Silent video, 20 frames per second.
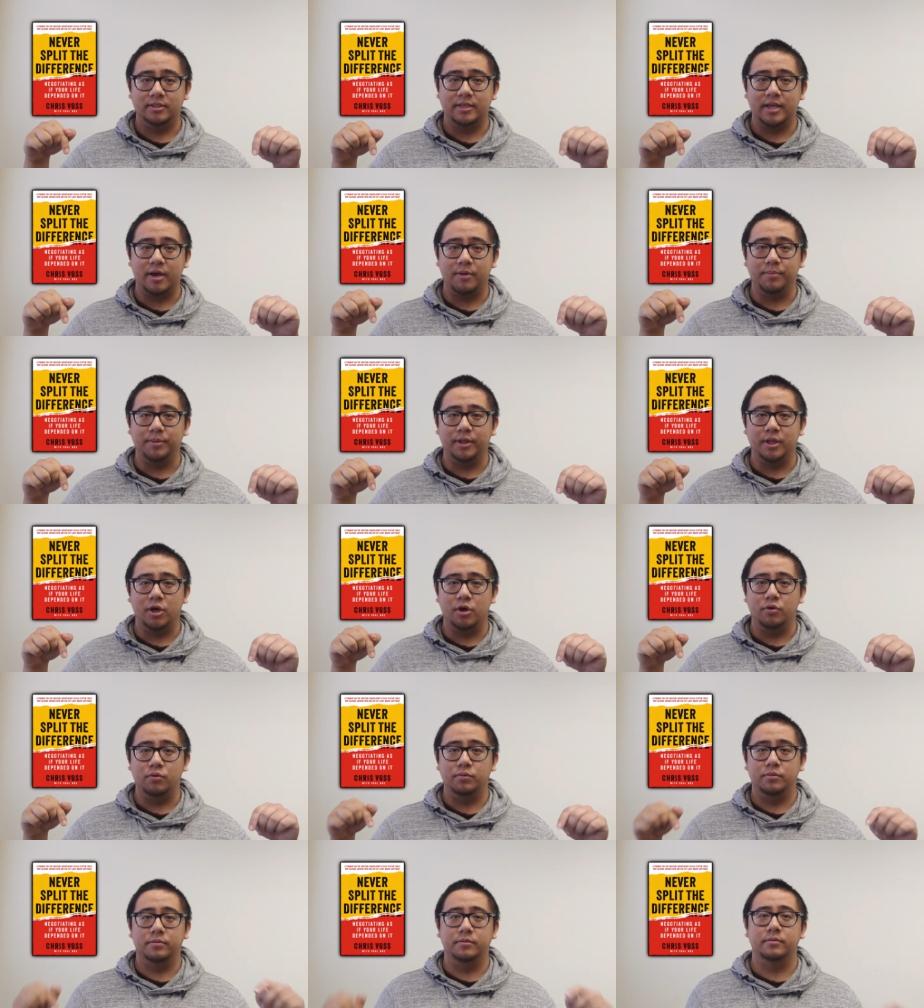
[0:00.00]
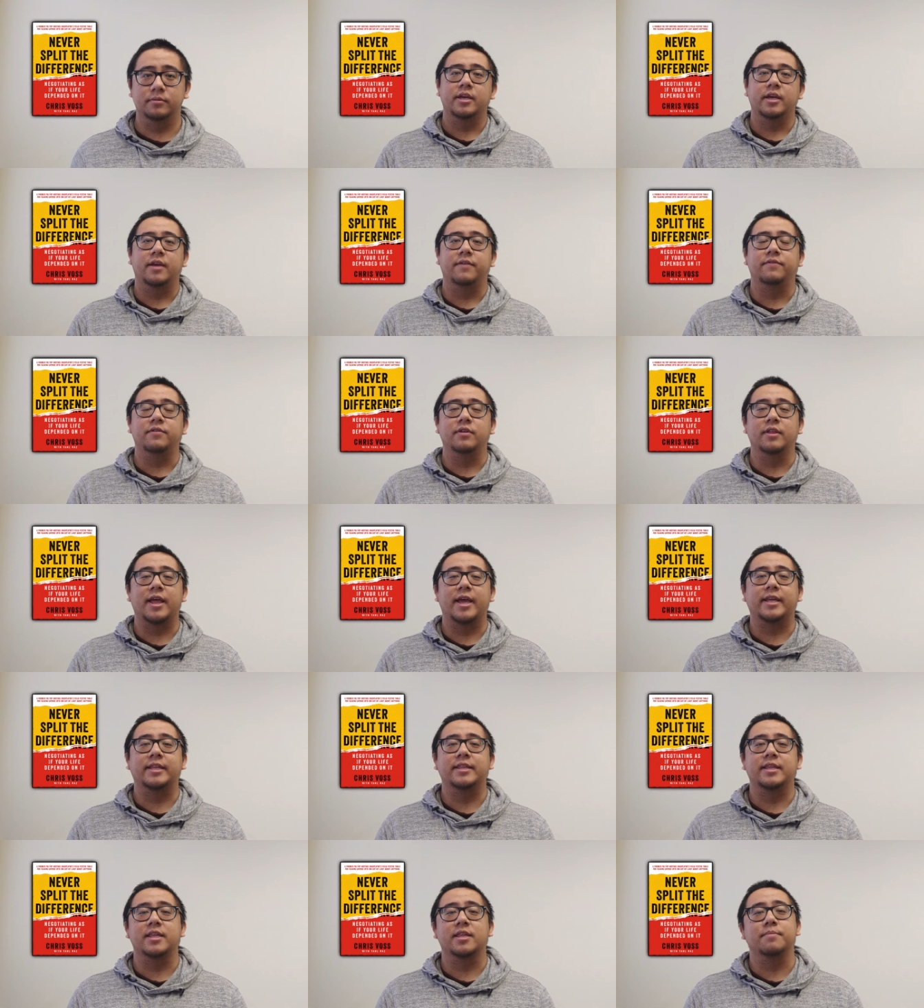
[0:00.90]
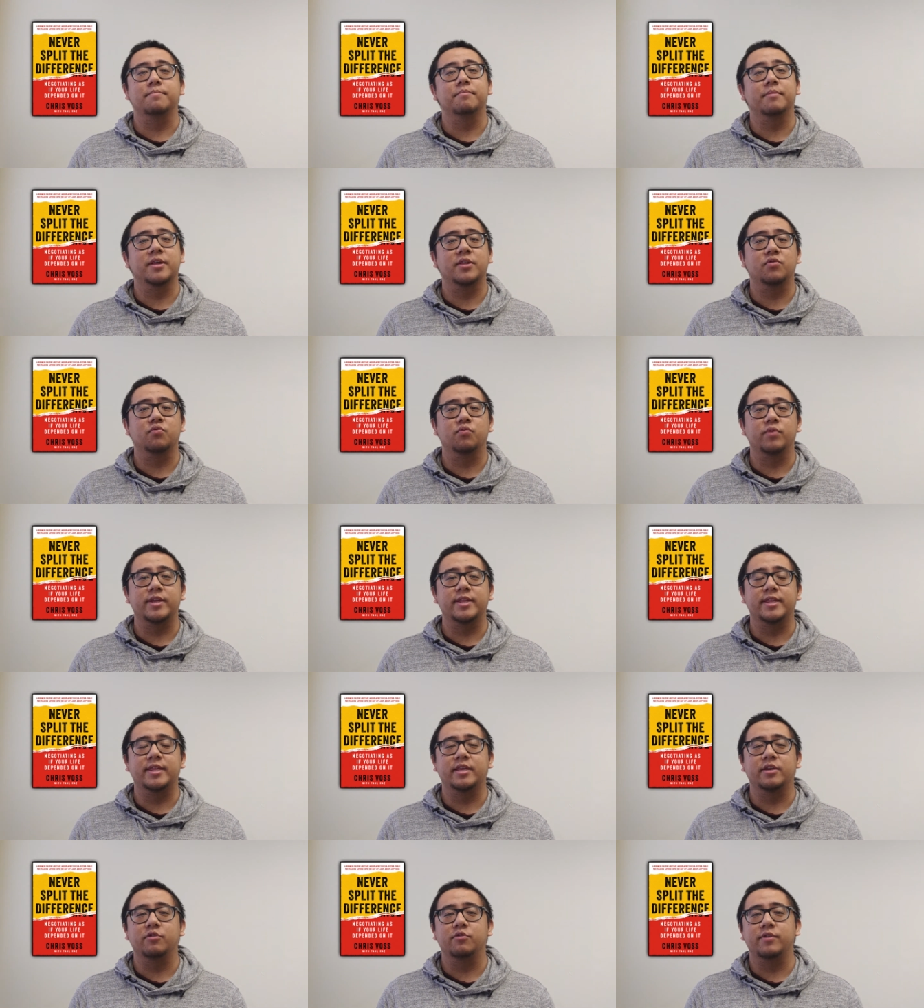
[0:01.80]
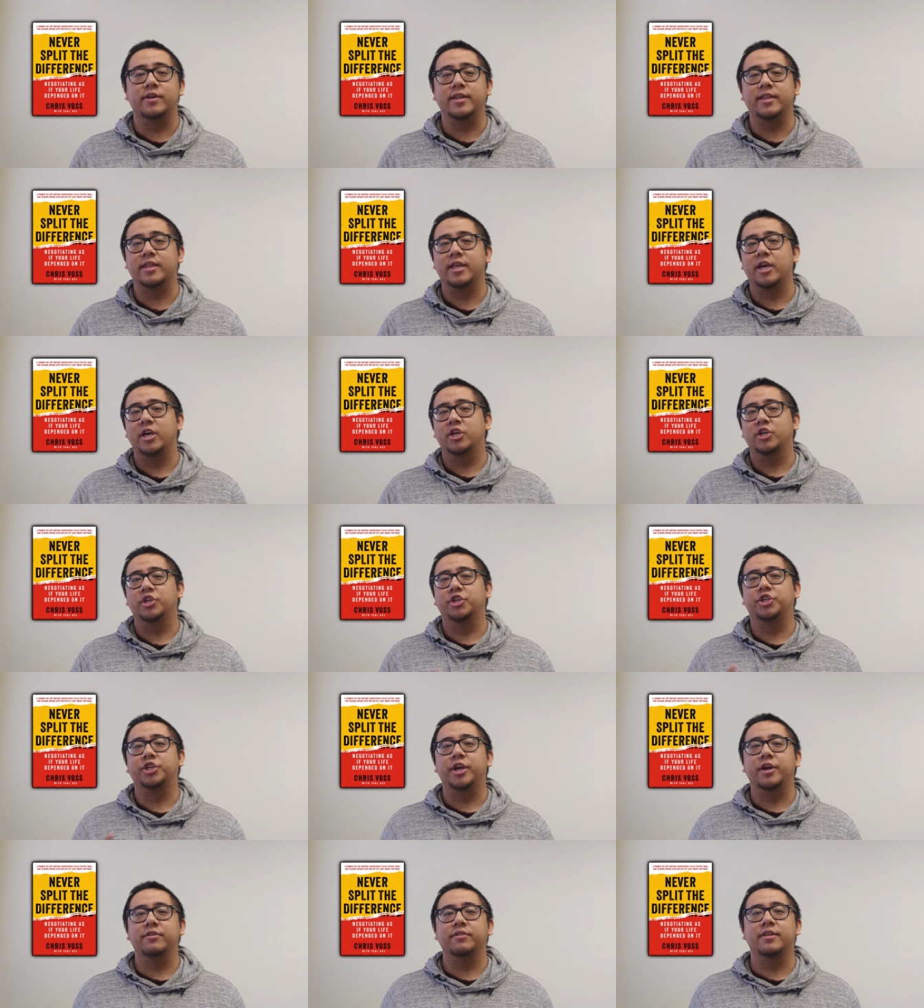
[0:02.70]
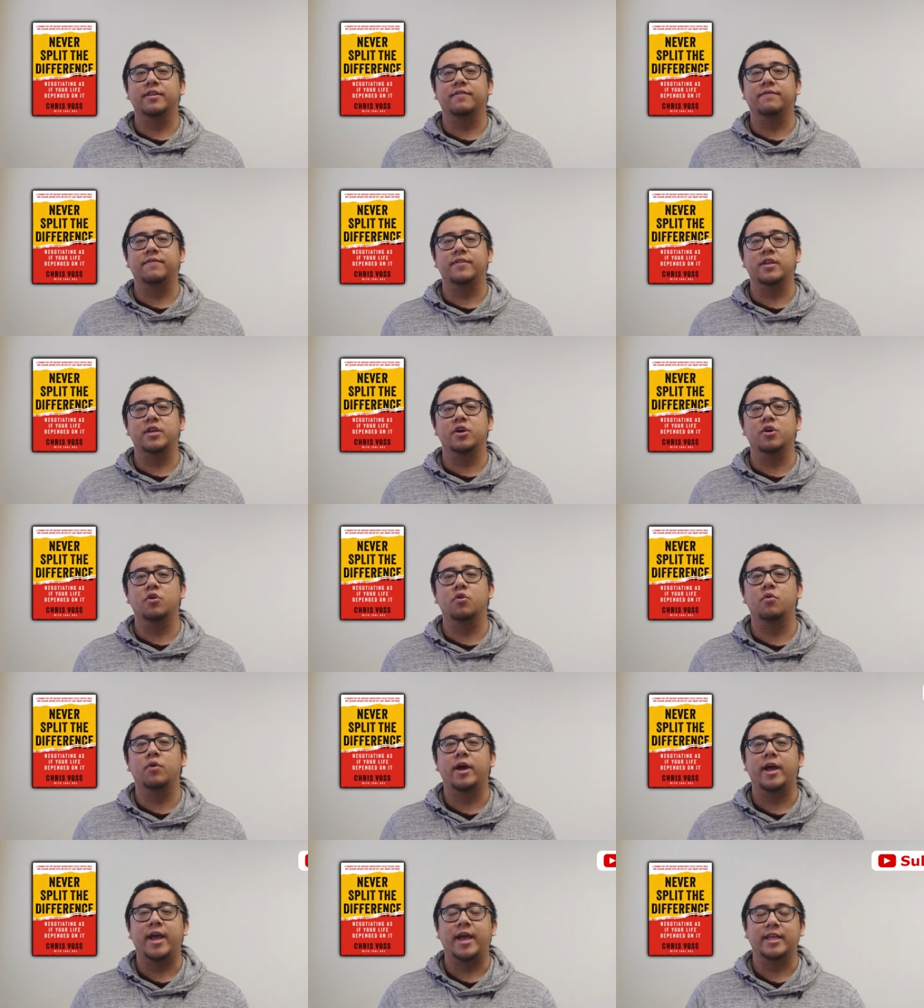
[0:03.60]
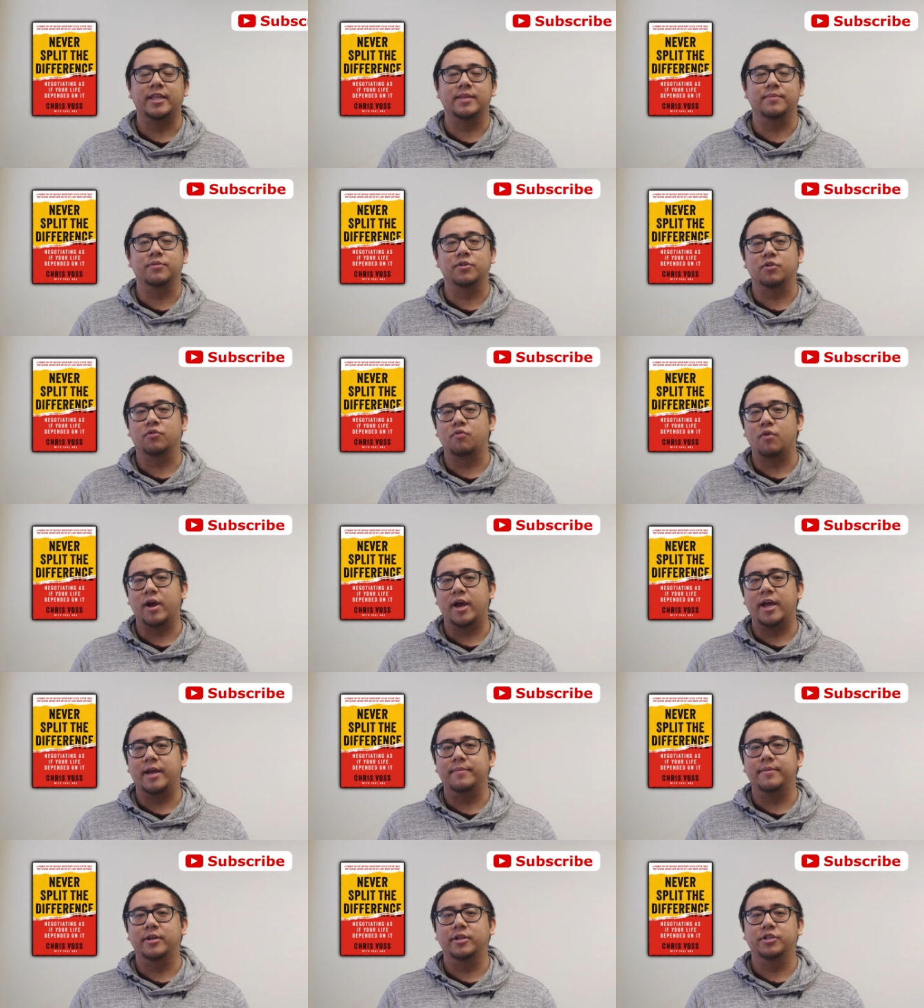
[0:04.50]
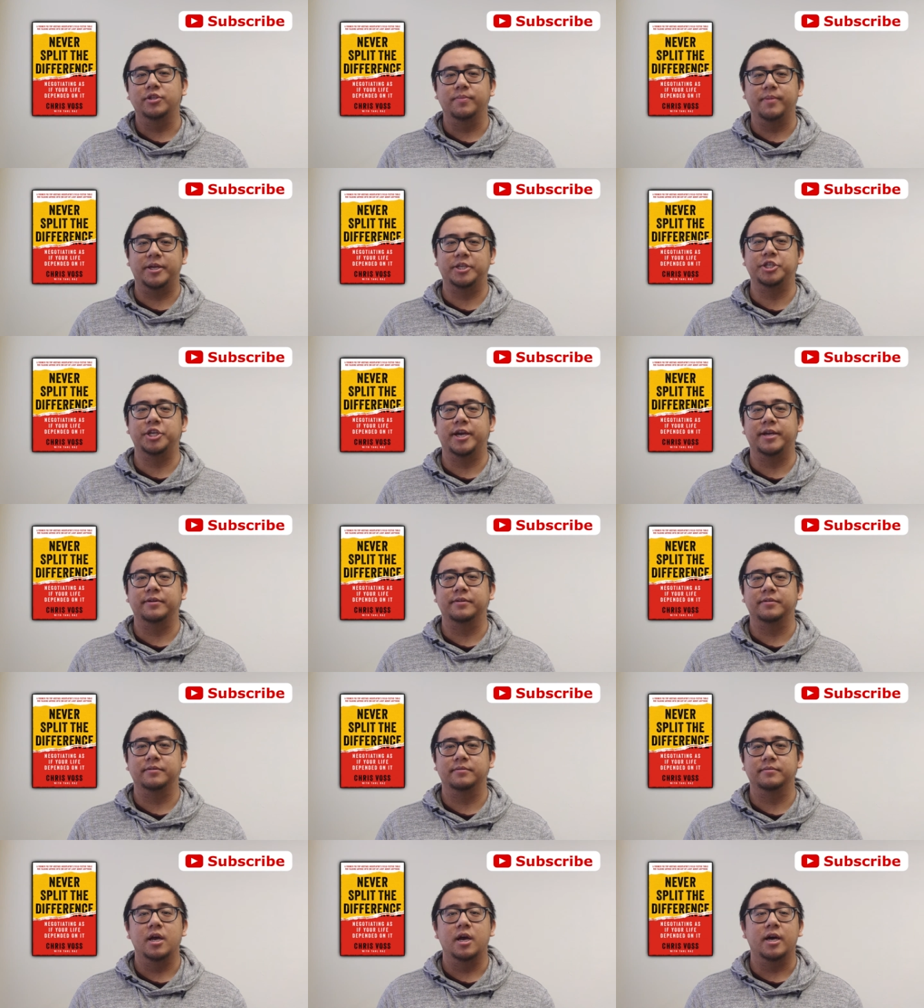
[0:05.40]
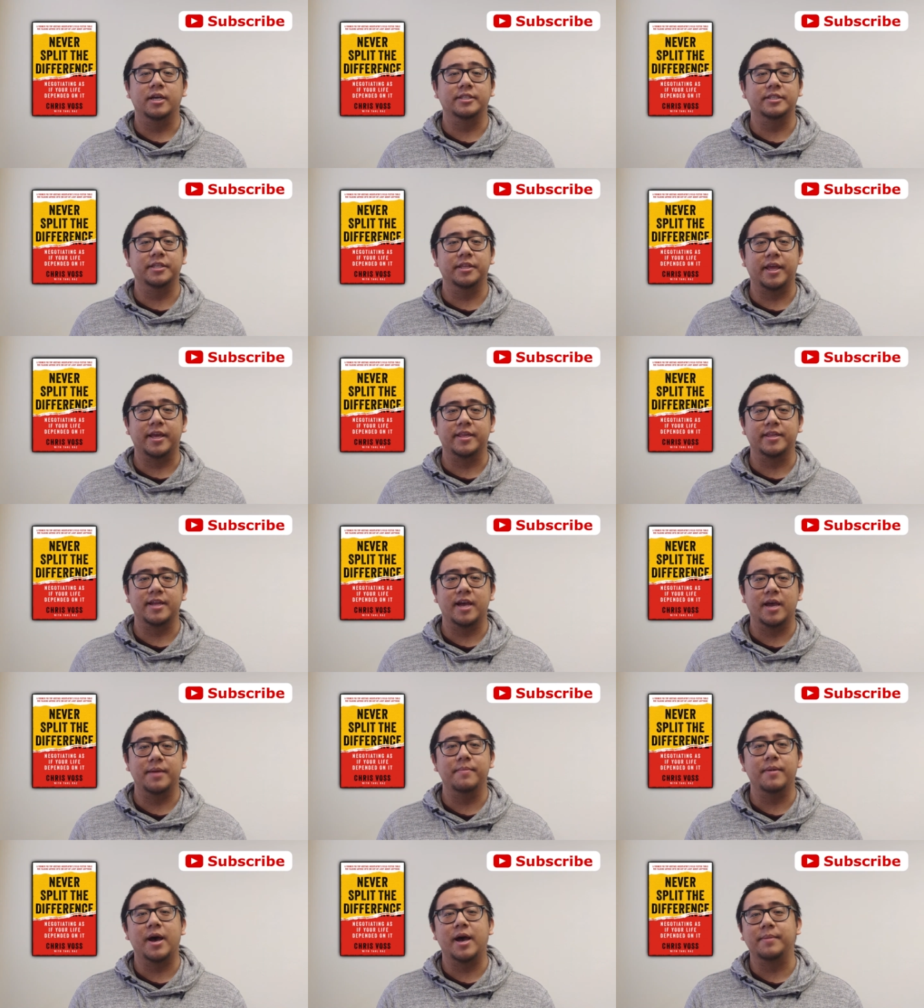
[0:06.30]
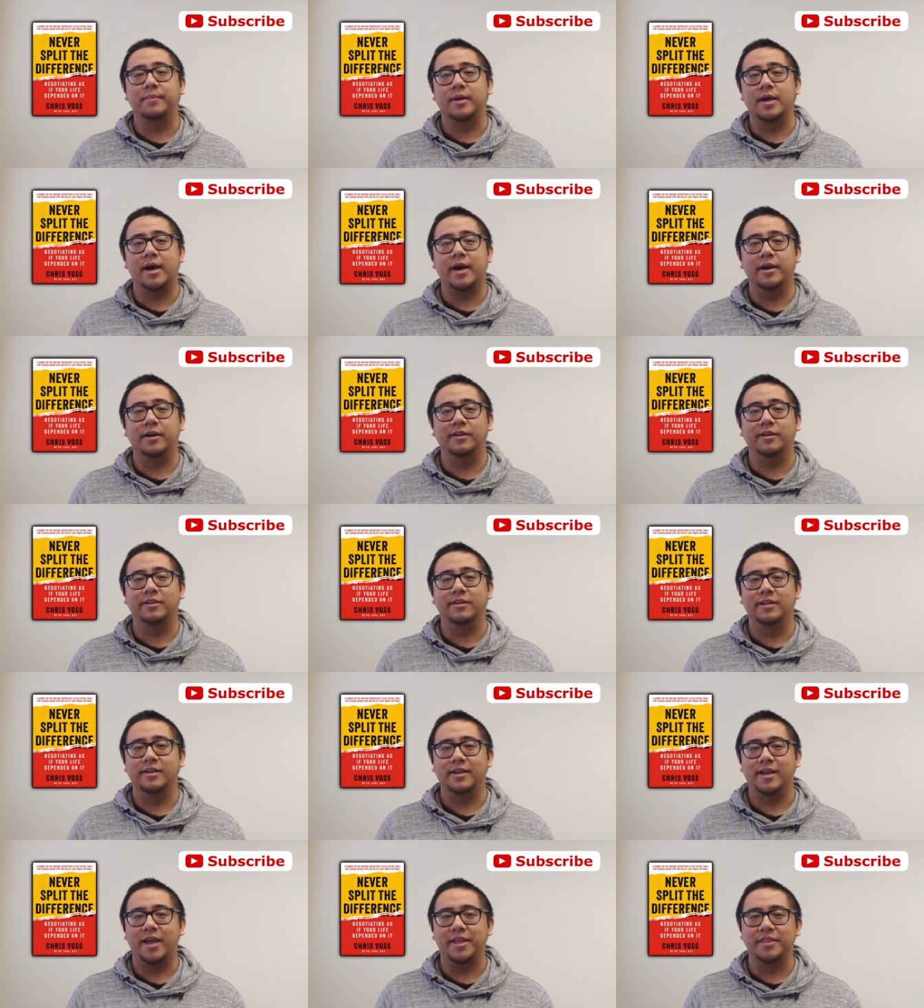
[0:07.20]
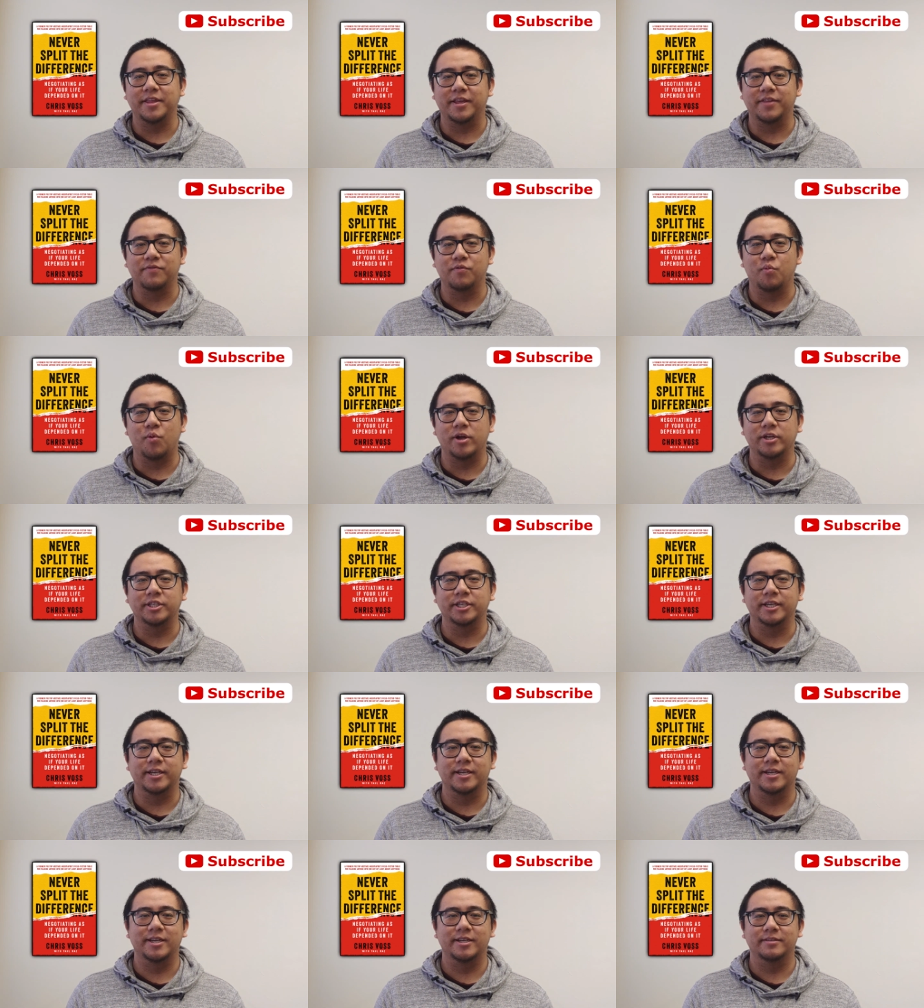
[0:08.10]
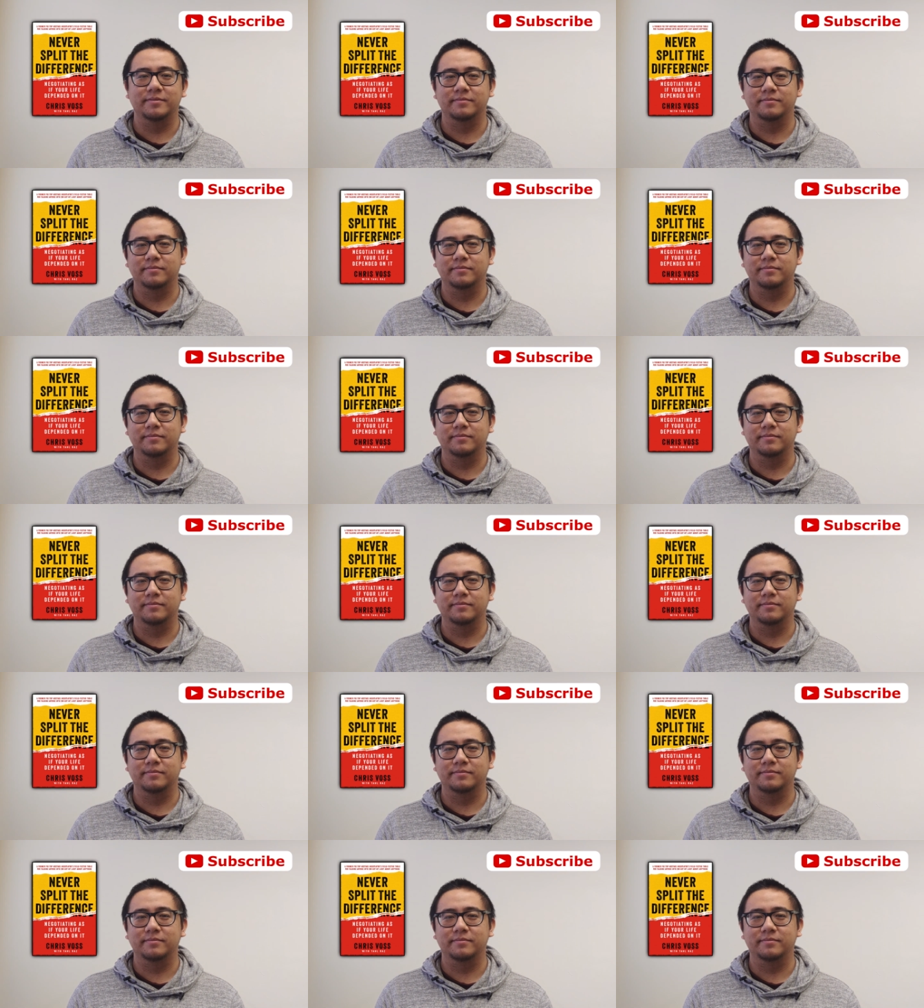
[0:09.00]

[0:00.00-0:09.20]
down below. If you like this must-read series, share this video and subscribe to my channel. Until next time, I'm Kyle, and thanks for watching.